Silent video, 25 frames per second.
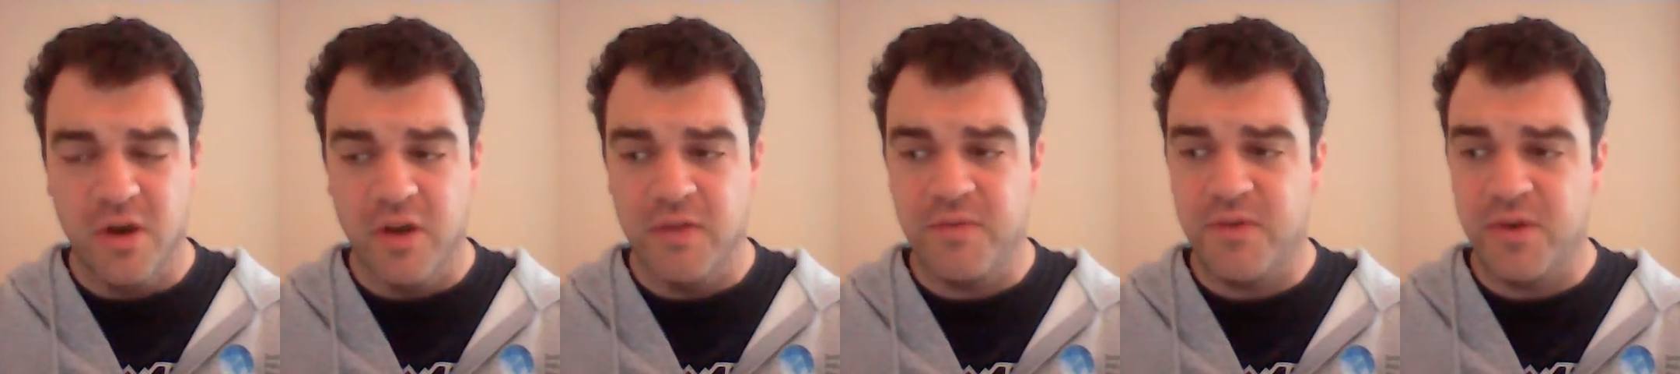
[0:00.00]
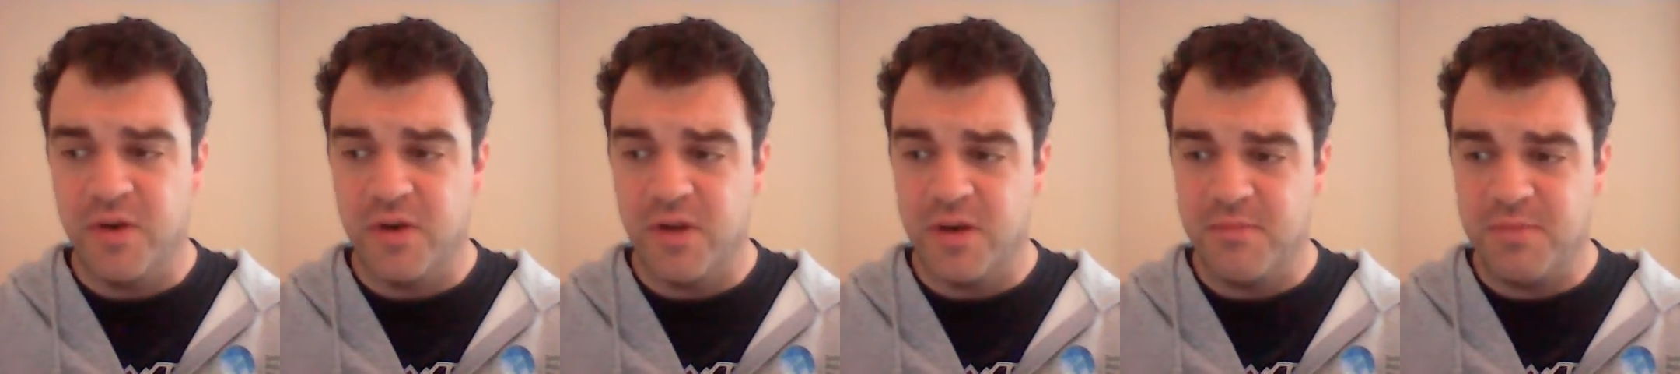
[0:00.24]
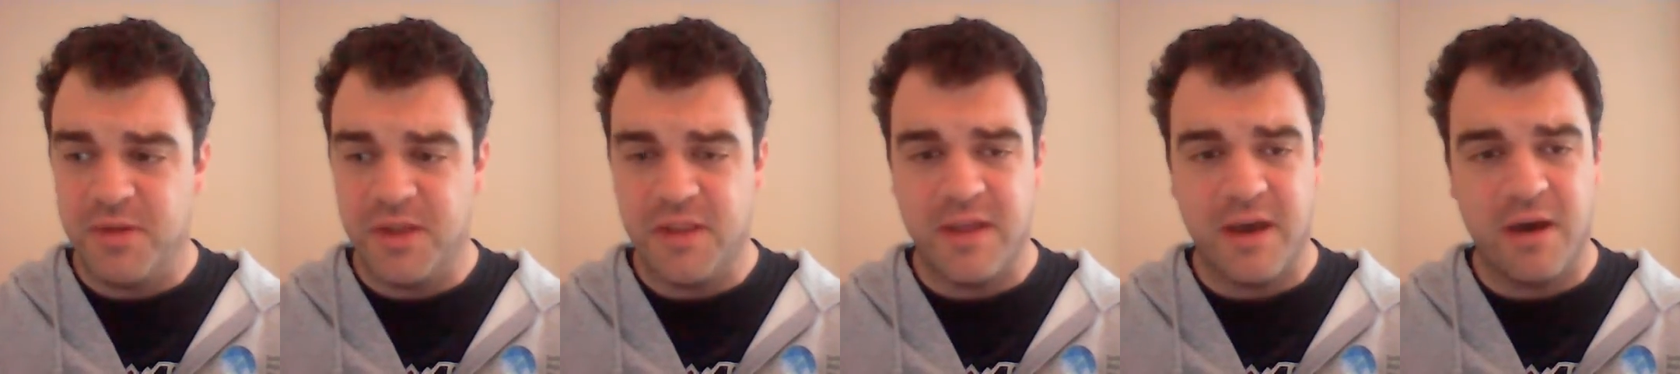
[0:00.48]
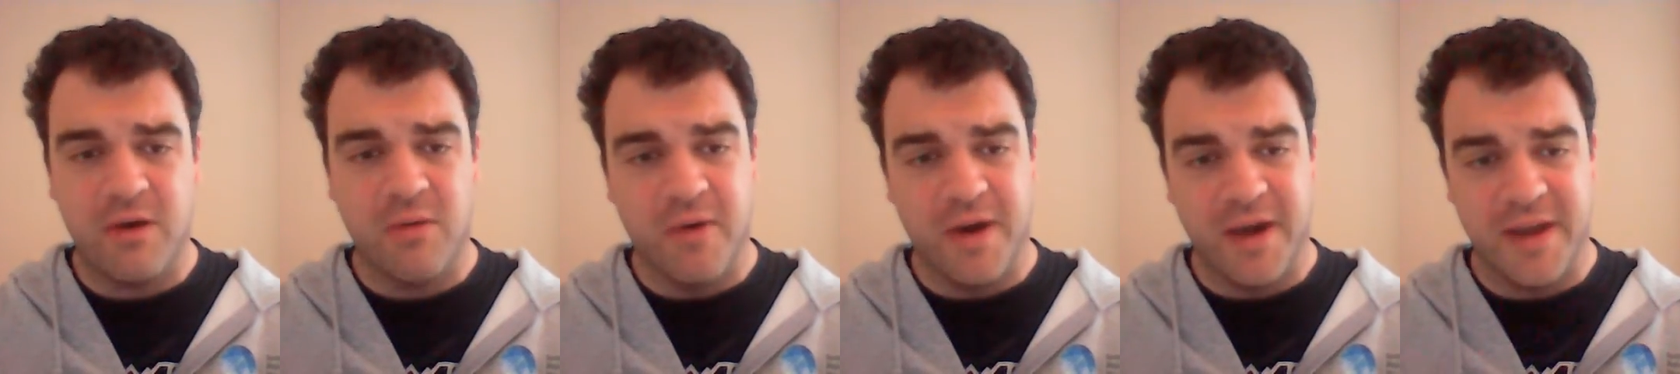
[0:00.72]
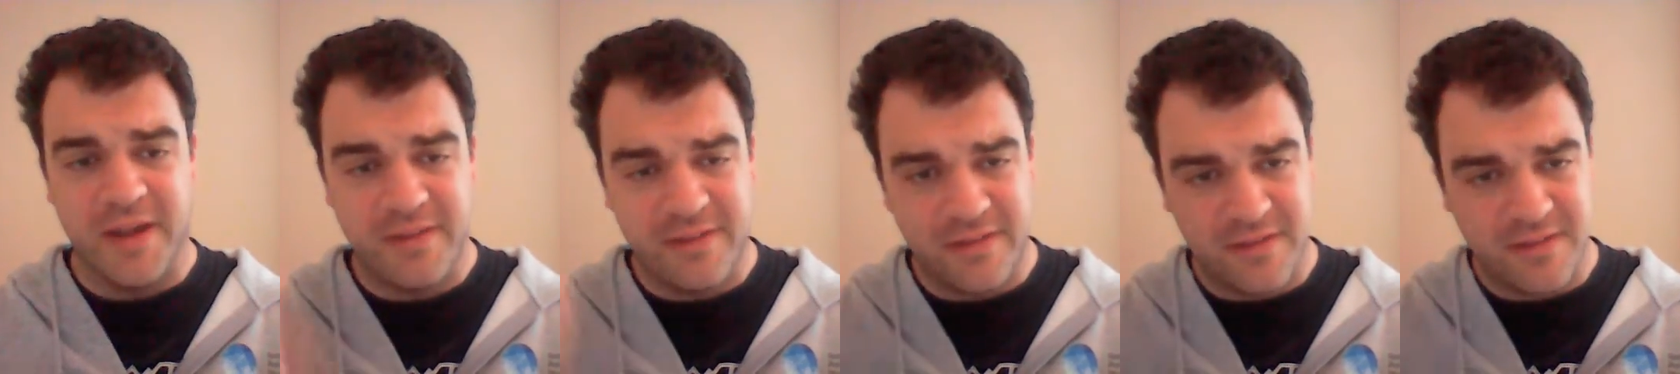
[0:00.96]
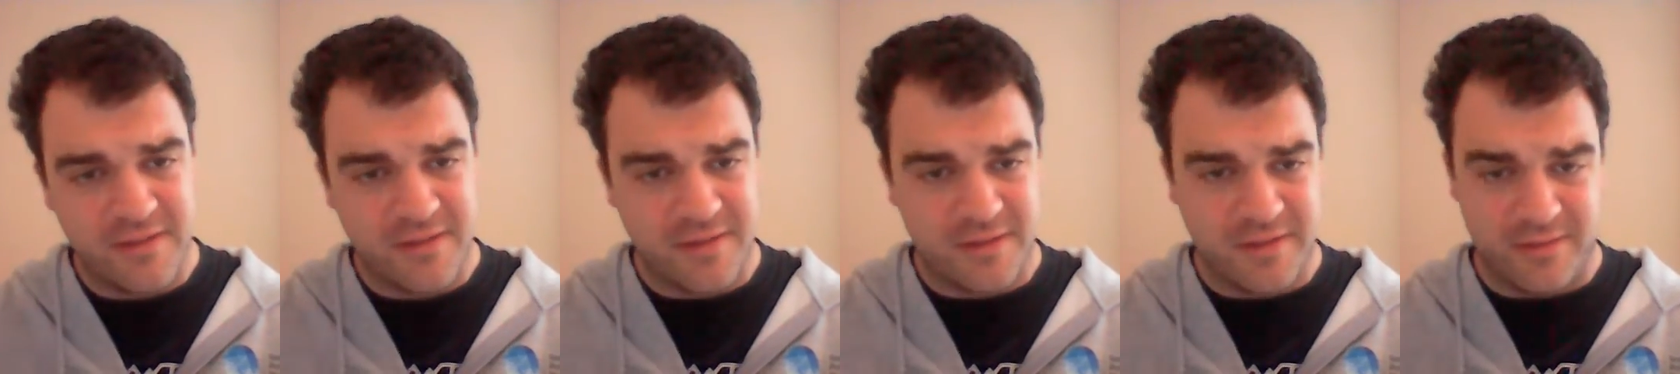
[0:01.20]
If you're going to be that way,
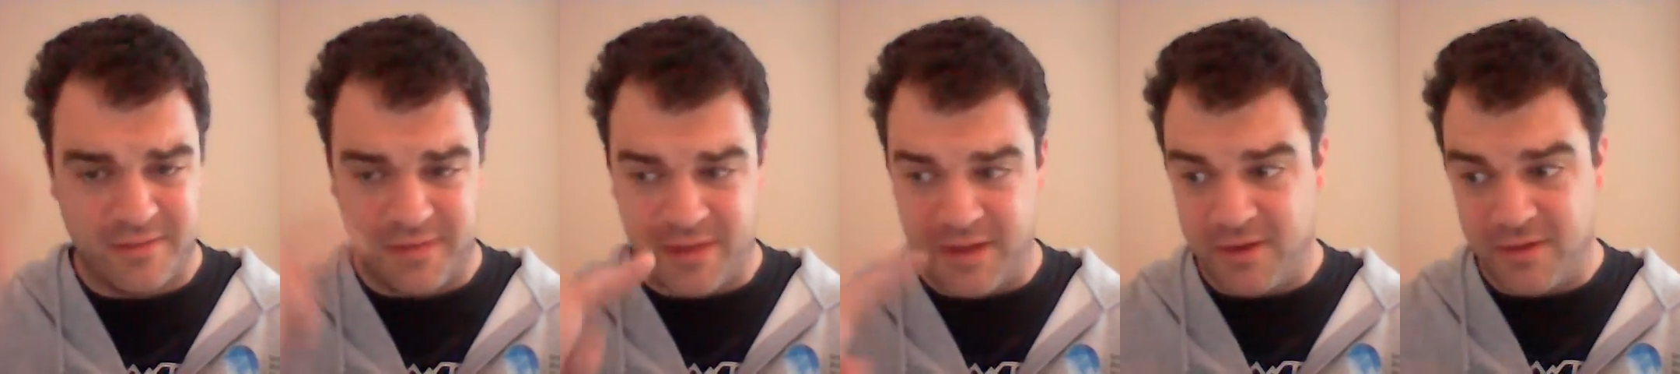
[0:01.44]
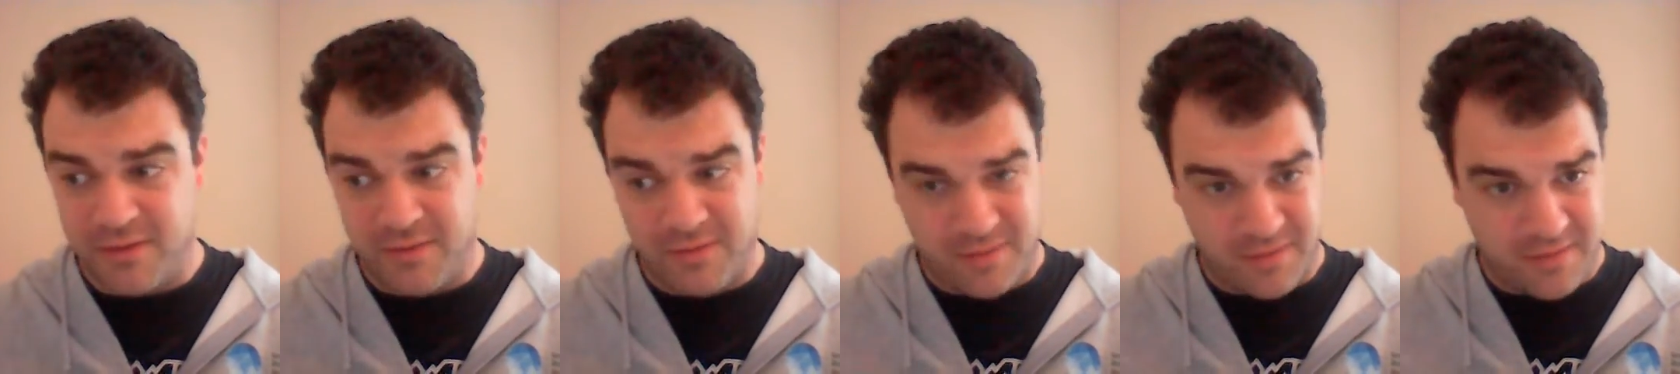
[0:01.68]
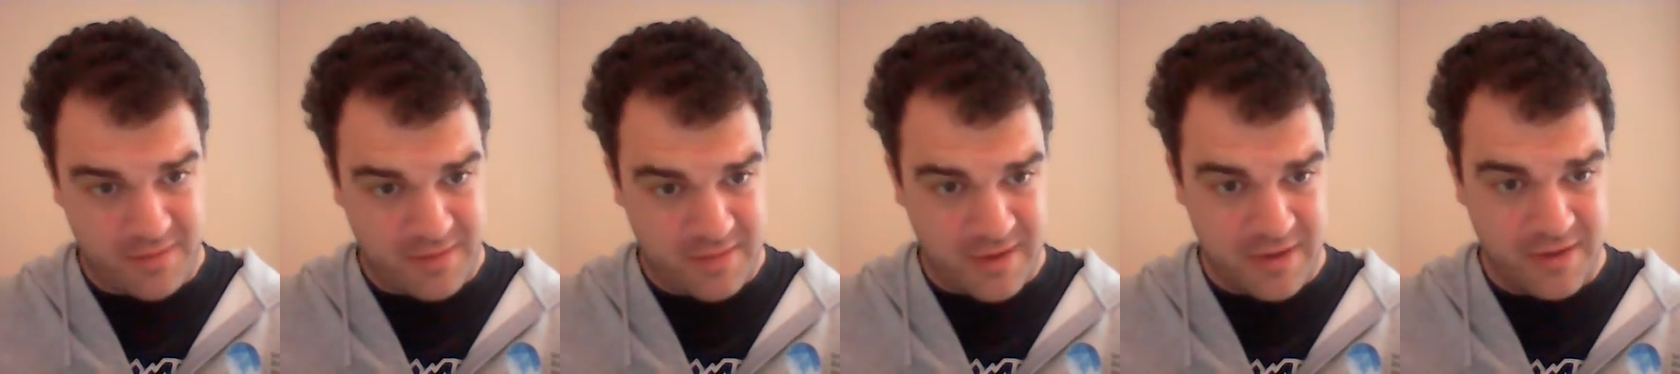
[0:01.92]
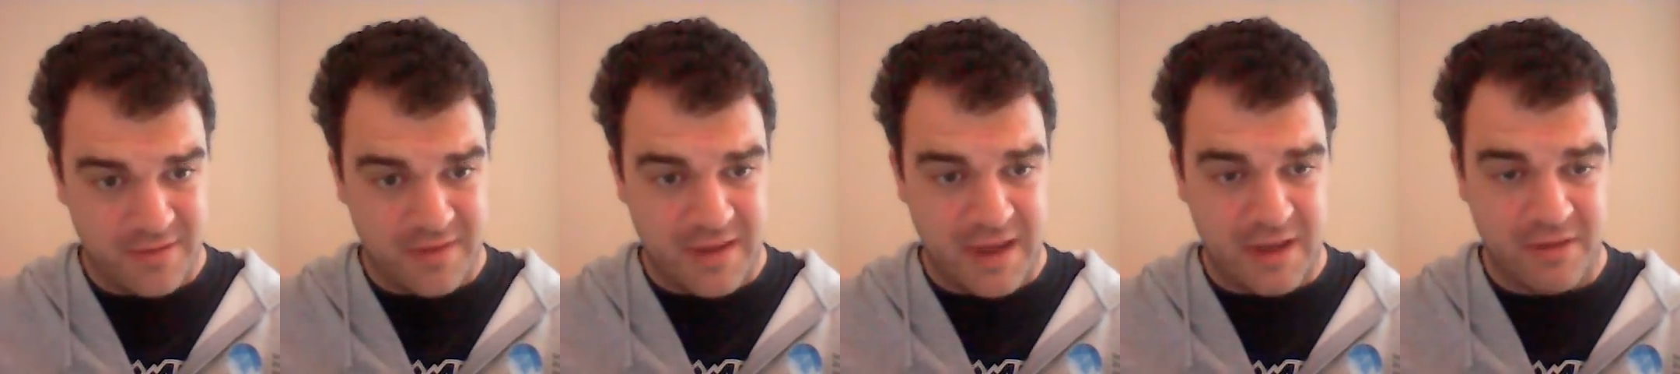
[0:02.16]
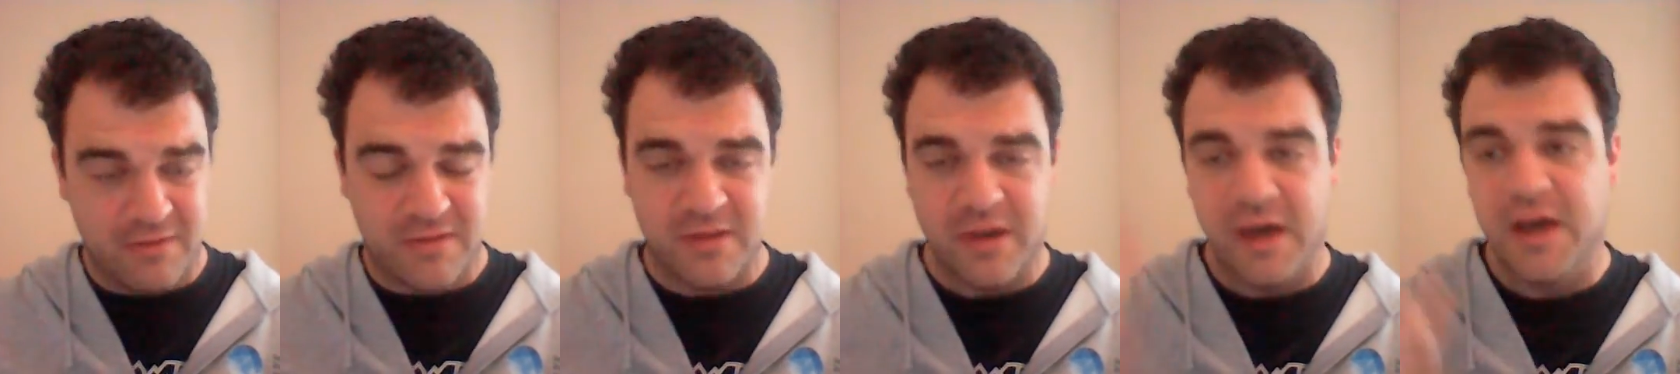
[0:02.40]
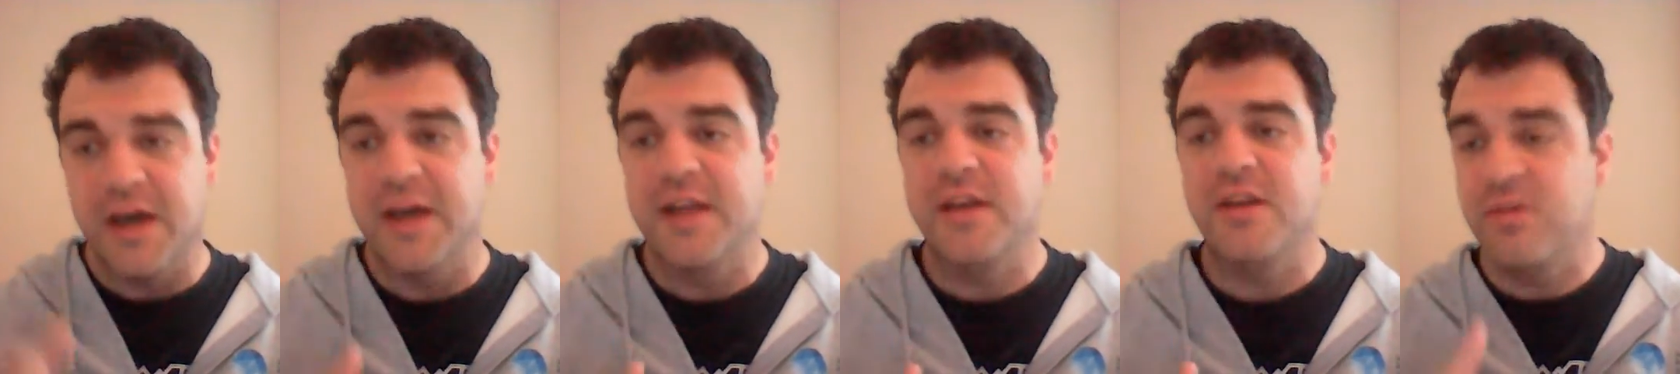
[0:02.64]
just there's
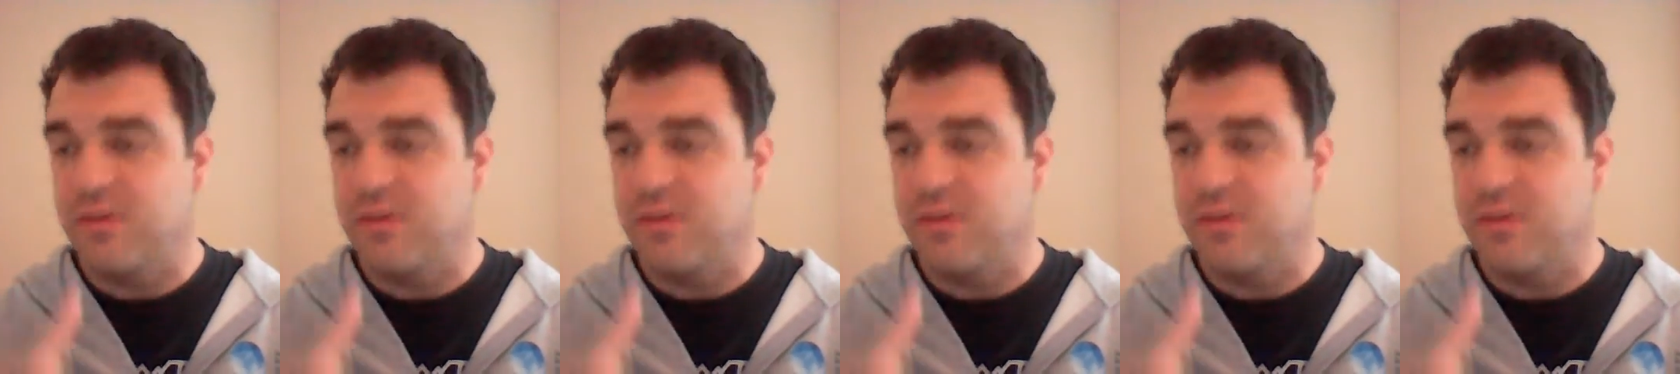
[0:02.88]
outside,